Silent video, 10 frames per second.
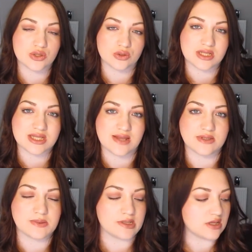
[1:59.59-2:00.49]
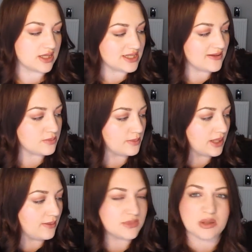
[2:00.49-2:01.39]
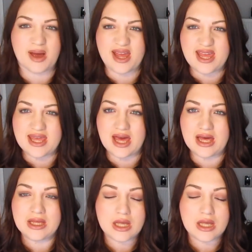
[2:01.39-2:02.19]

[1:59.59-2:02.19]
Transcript: shorter sleeves as well, so the sleeves probably come to about here.